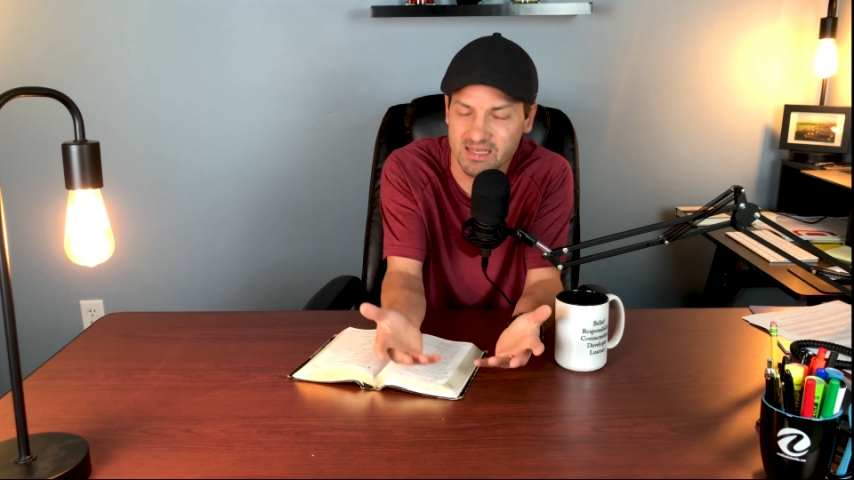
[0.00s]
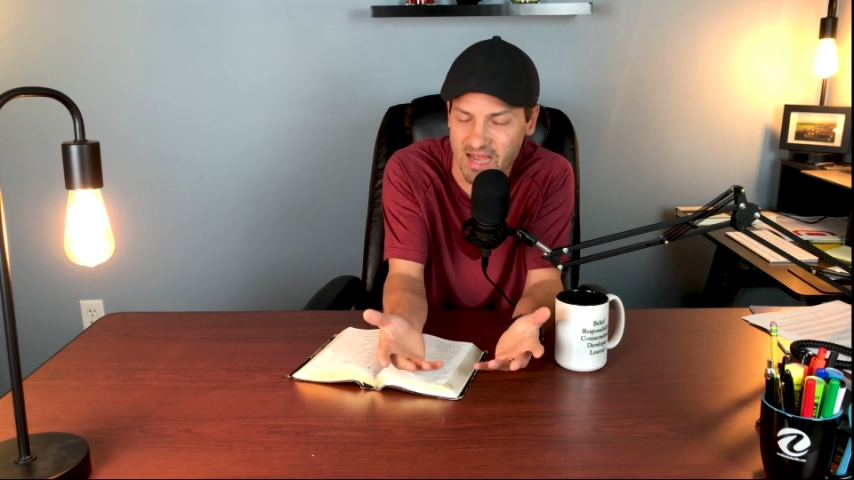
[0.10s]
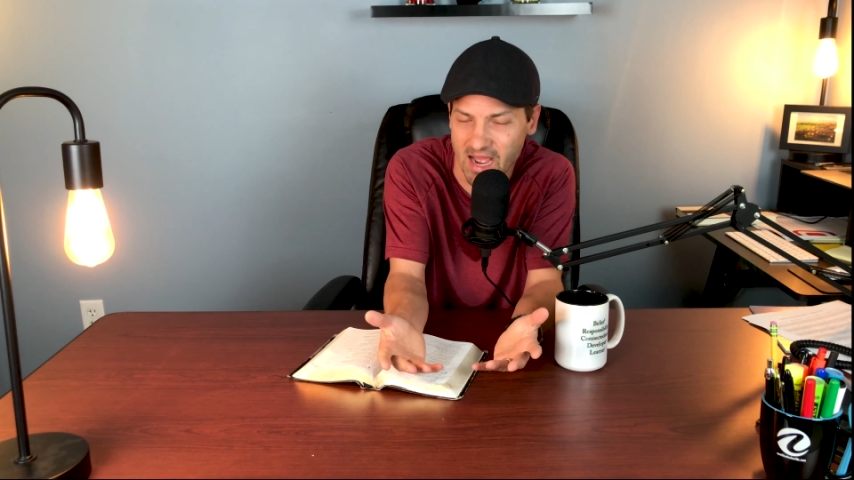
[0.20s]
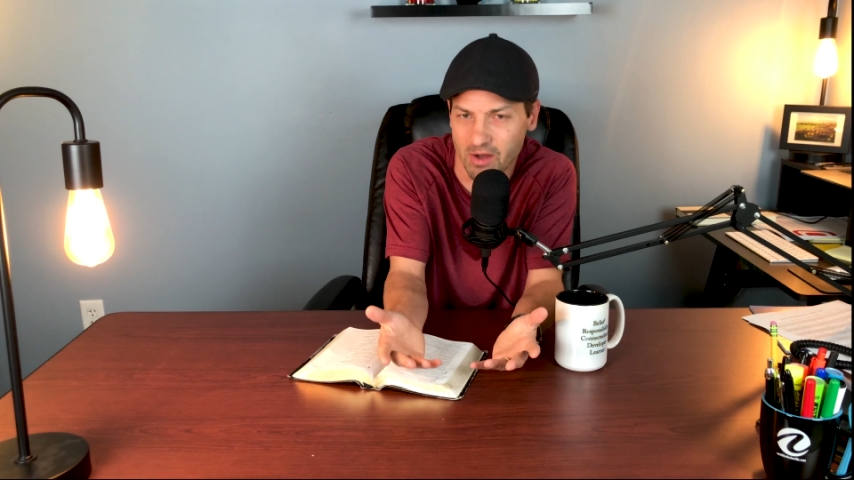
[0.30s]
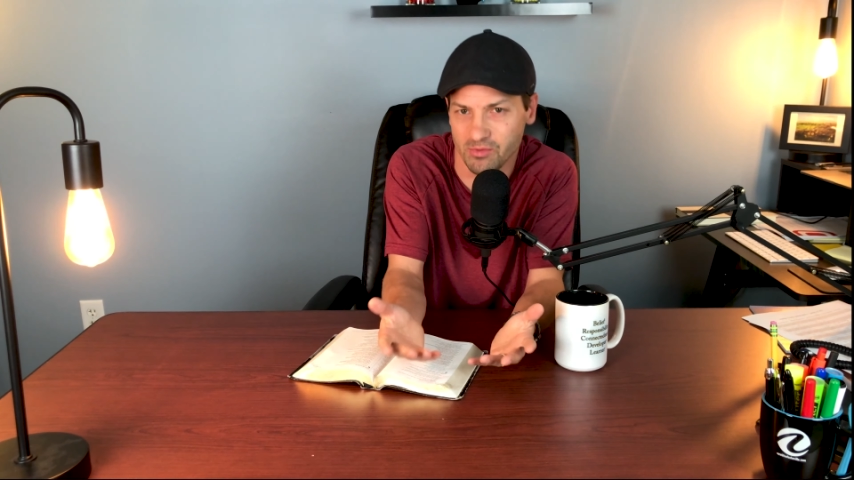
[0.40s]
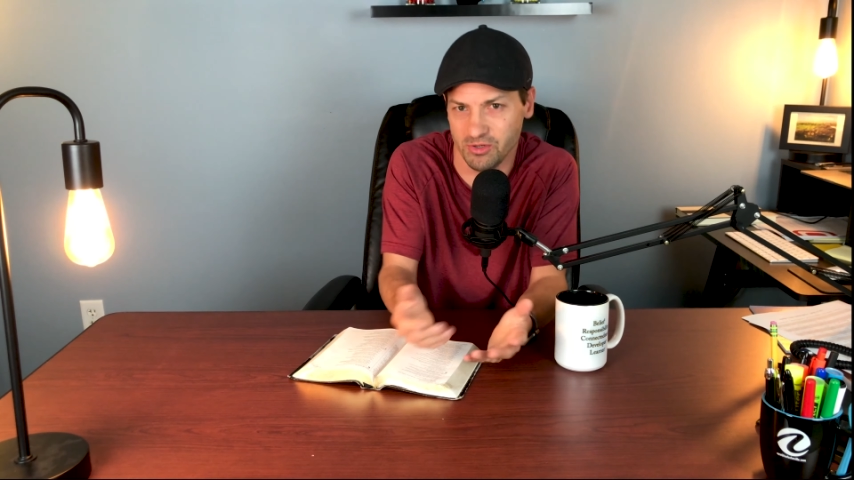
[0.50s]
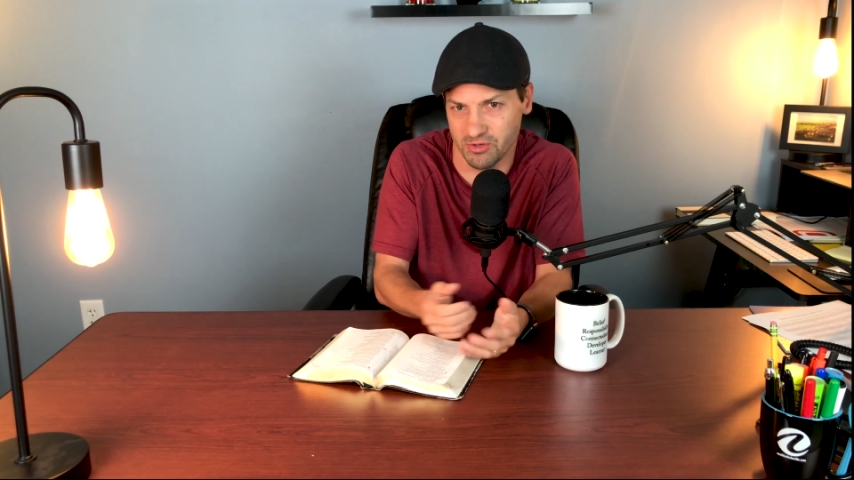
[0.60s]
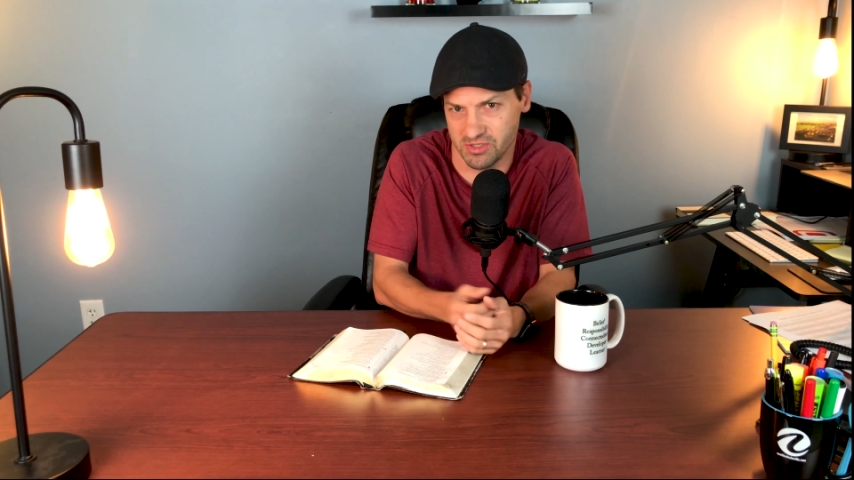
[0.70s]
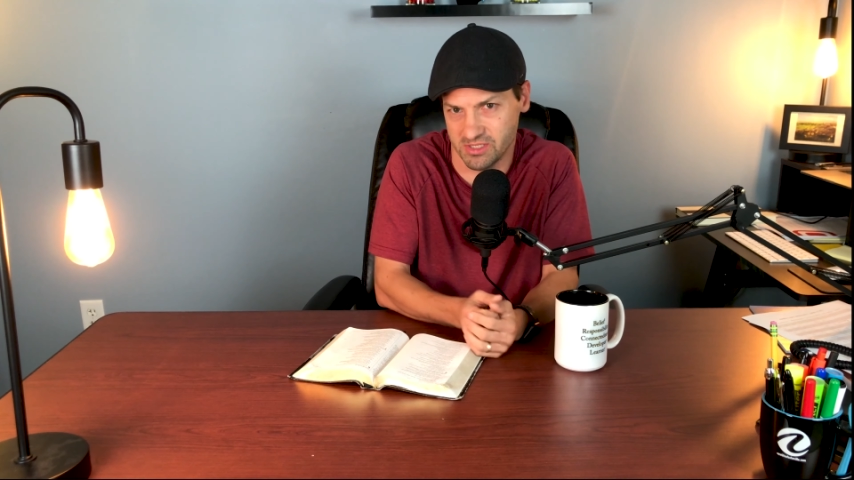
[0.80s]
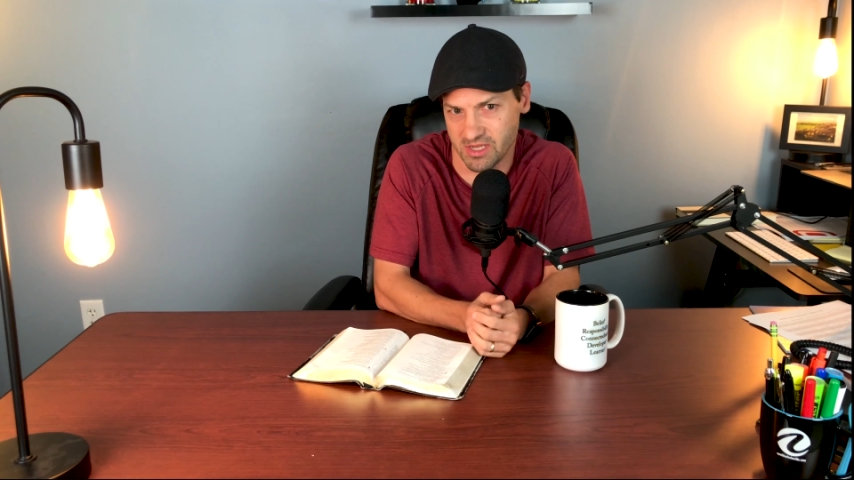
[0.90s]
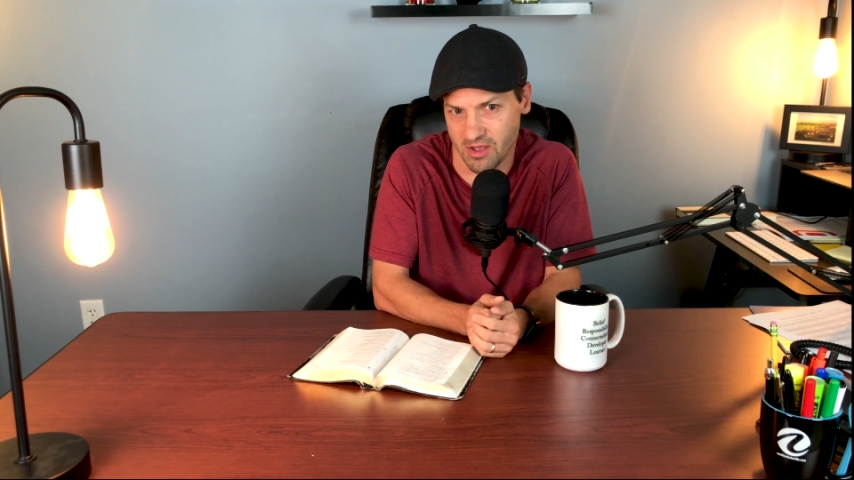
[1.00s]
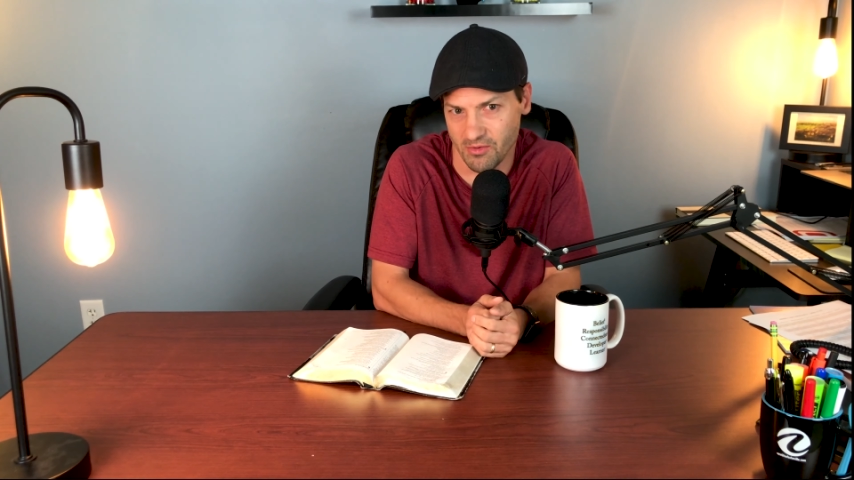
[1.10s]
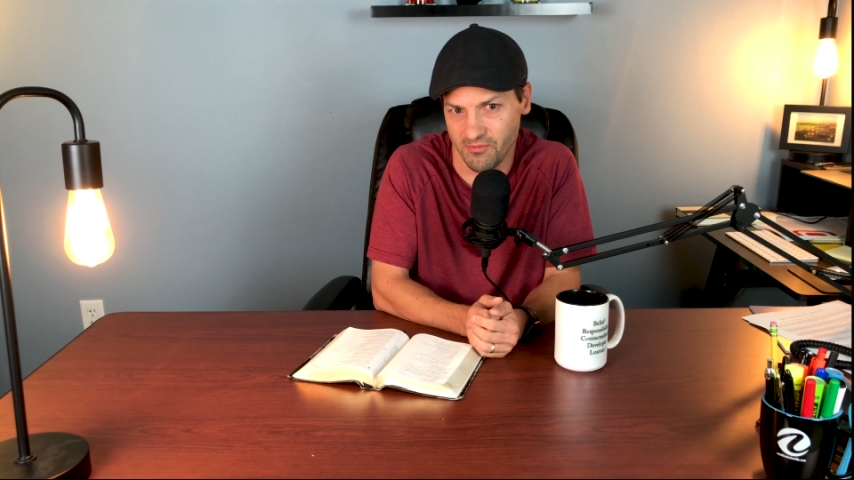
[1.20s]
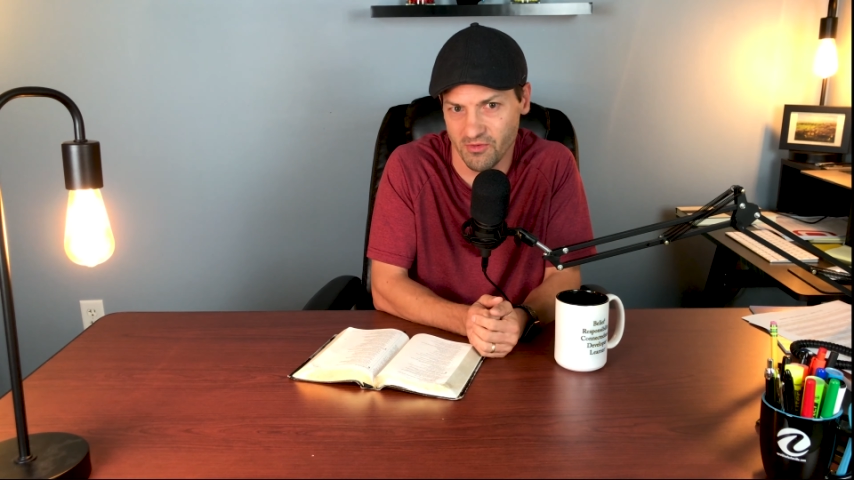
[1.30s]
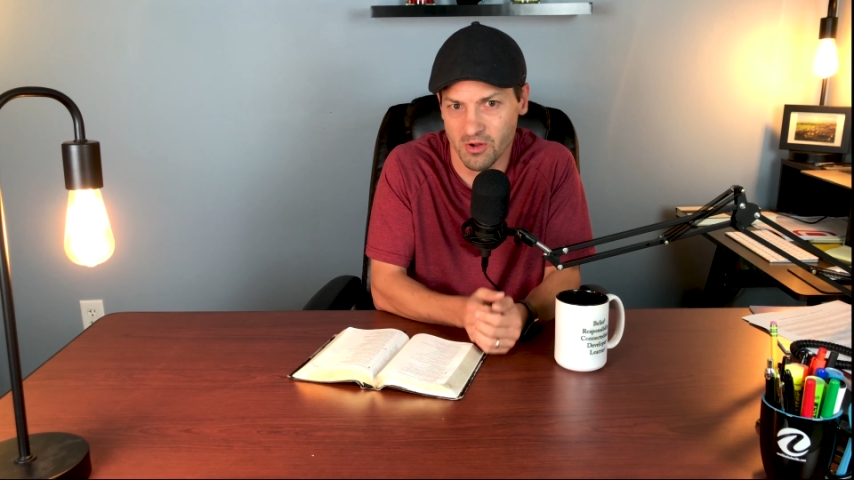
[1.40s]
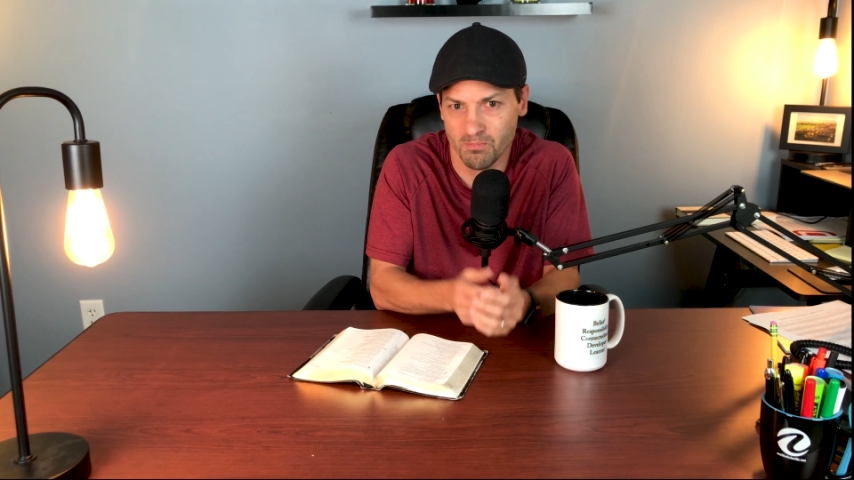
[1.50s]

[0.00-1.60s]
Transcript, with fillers: down yourself